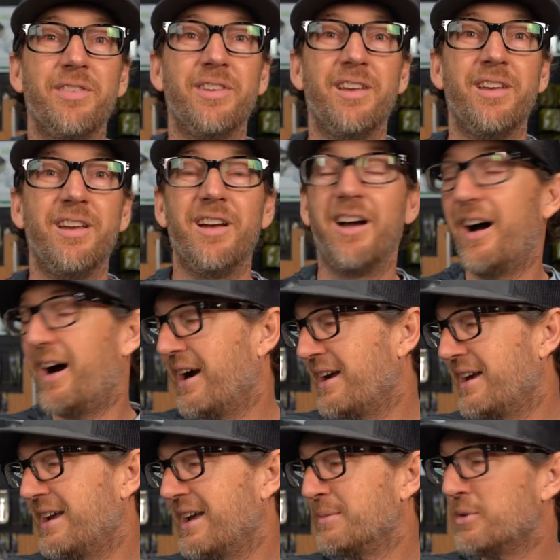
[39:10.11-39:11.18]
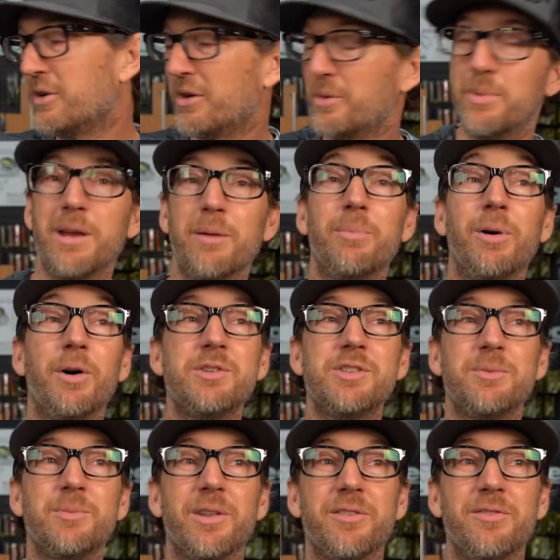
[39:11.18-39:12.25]
Yeah. I am going to be a
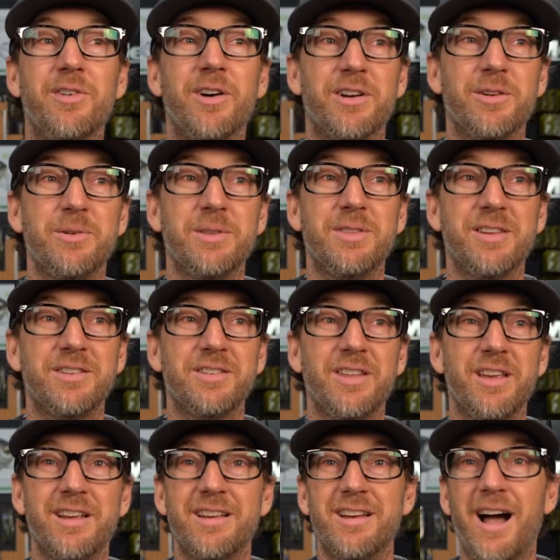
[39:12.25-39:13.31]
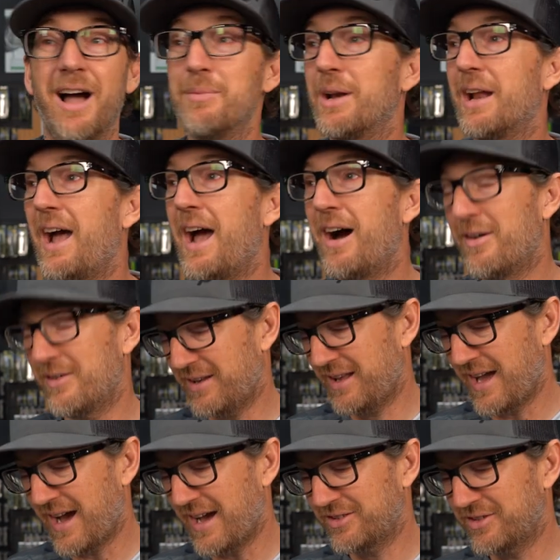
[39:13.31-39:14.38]
poaching motherfucker with this thing. I'm going to
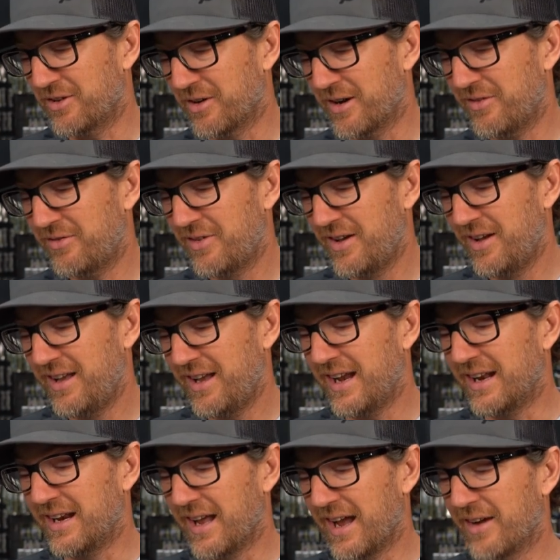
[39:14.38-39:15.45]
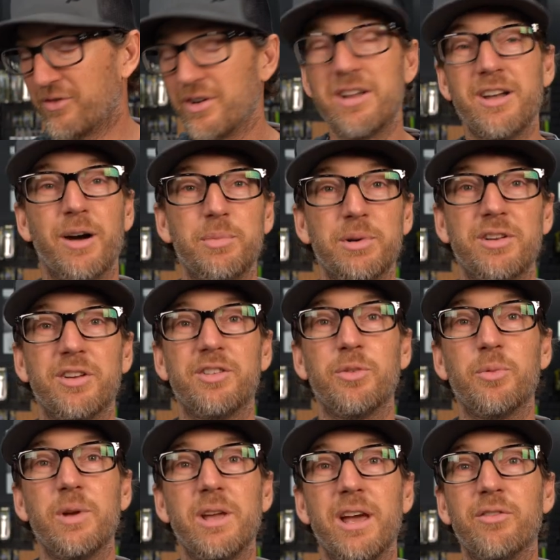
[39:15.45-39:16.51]
outcast Griff in every
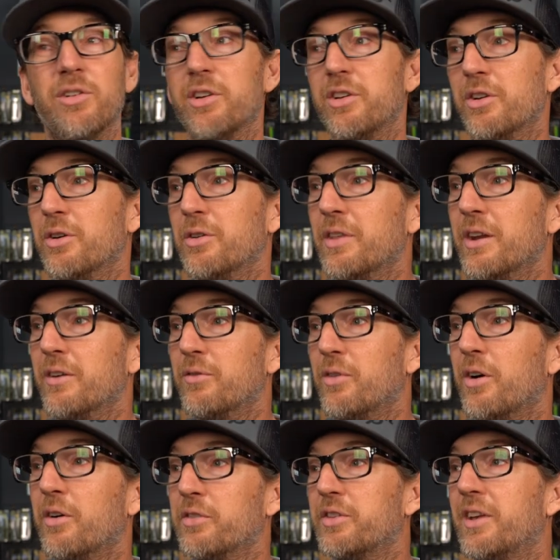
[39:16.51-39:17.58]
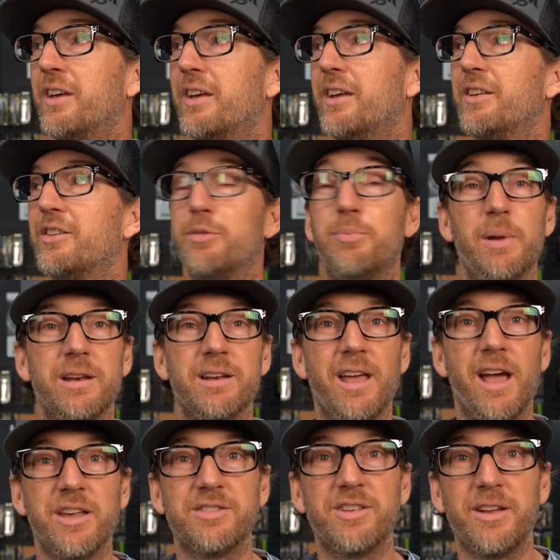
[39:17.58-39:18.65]
competition we ever do that involves oh, it's done, dude. spin
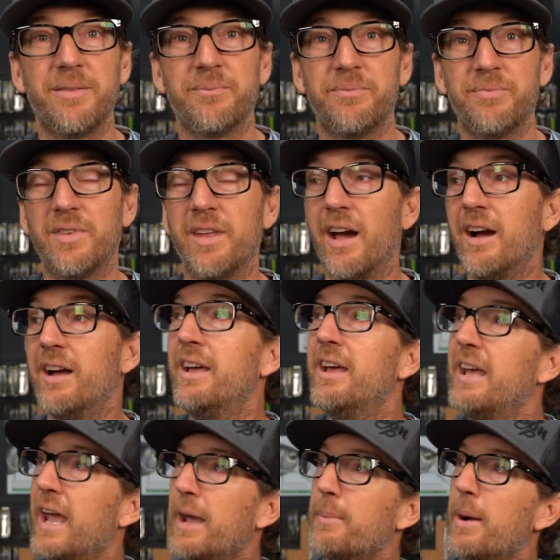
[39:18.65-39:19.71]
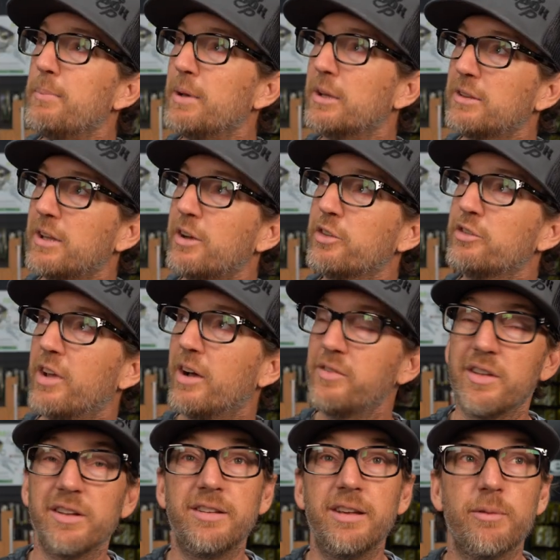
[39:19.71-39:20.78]
casting. Yeah. yeah. It might be a little soft
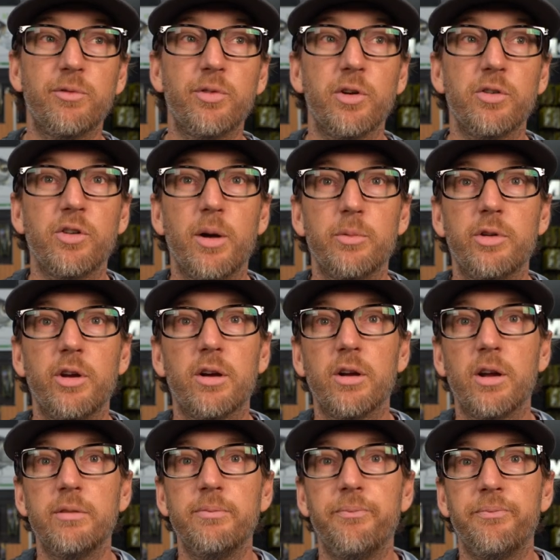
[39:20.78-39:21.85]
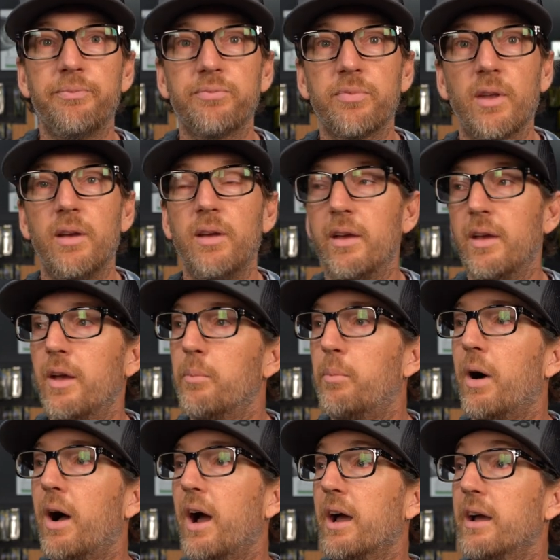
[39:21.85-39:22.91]
at the tip for a drop shot rod. Maybe a little bit.
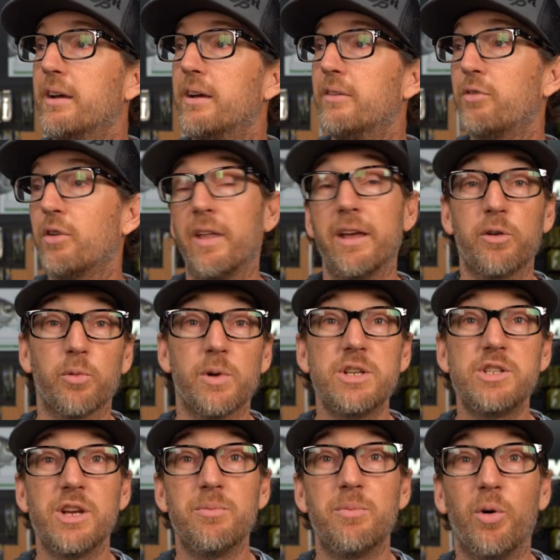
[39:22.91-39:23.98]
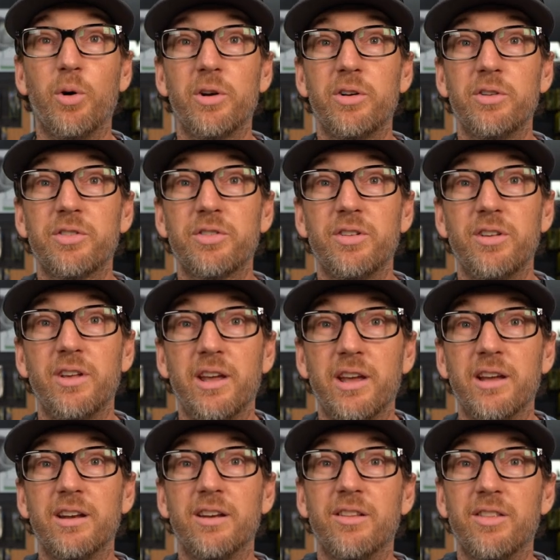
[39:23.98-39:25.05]
But for like reaching boils
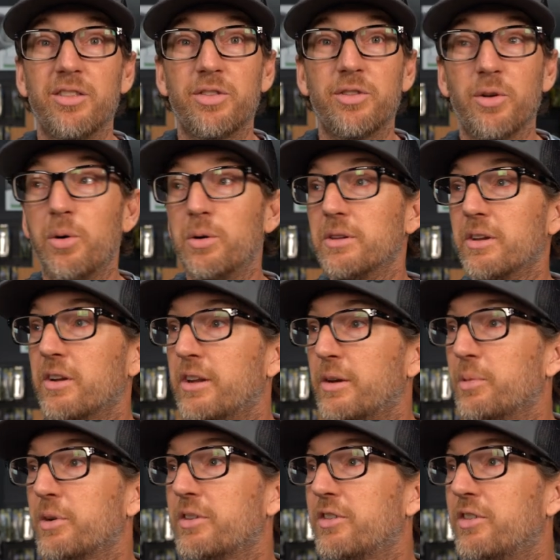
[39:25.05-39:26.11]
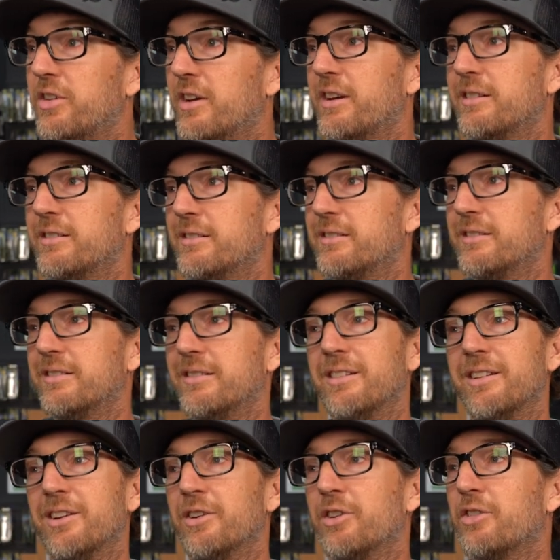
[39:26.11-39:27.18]
and oh, throwing dude. Little Dippers and it's shit. right there.
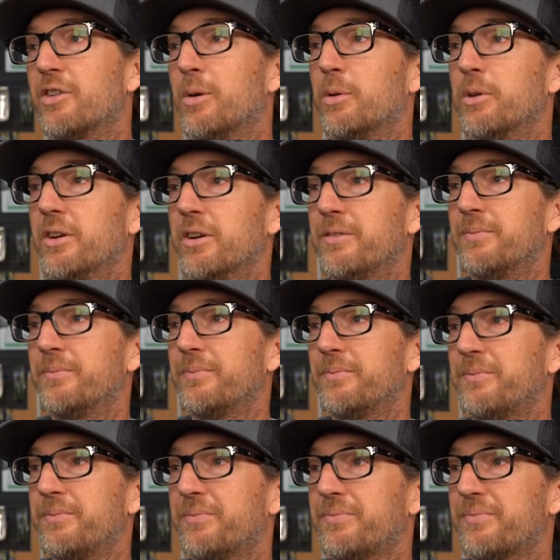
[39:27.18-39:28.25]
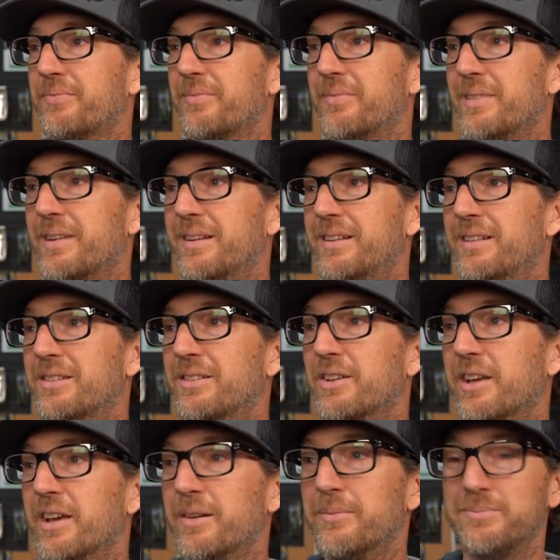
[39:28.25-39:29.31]
You're in trouble, dude.
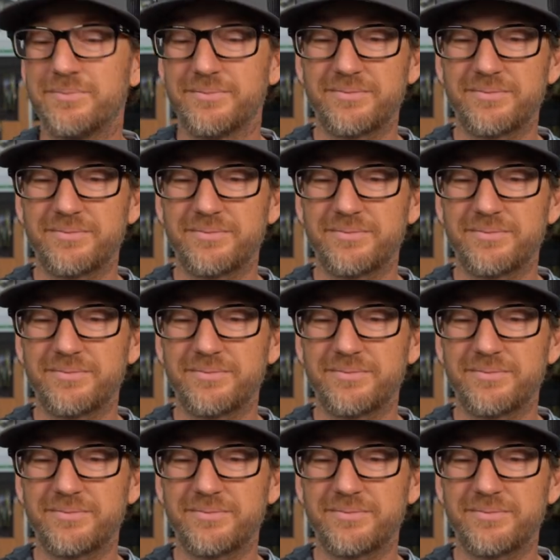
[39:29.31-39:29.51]
Look at him.